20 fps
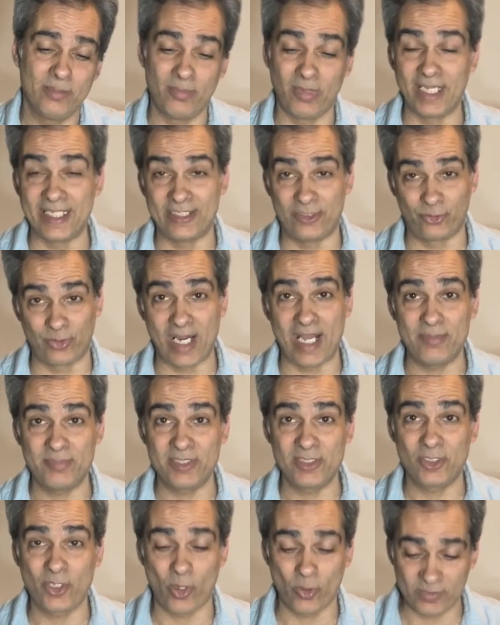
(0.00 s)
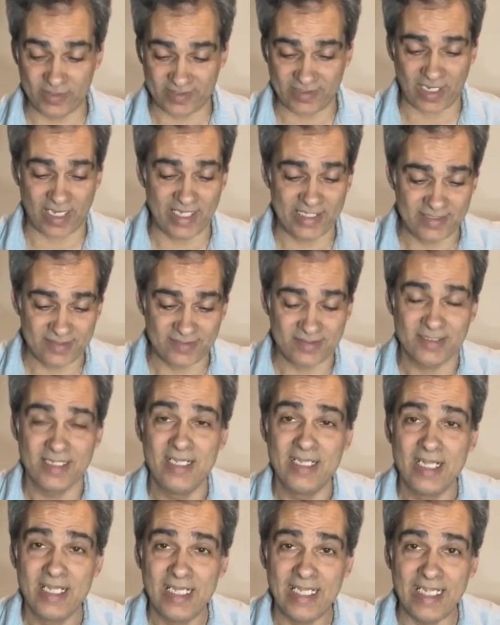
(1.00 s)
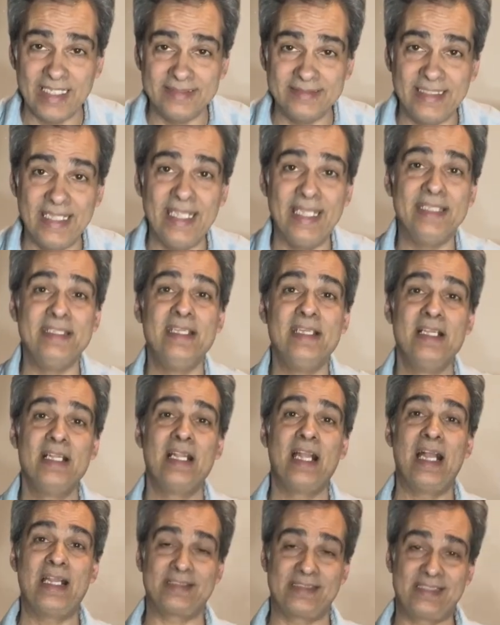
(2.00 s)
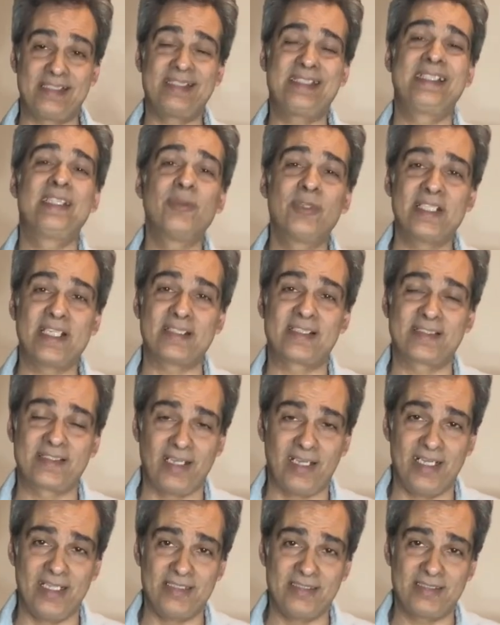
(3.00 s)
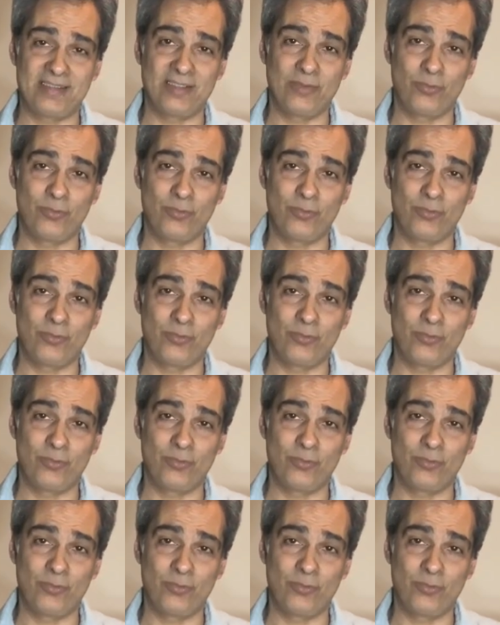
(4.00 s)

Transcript: my grab and go size. And then as a serious size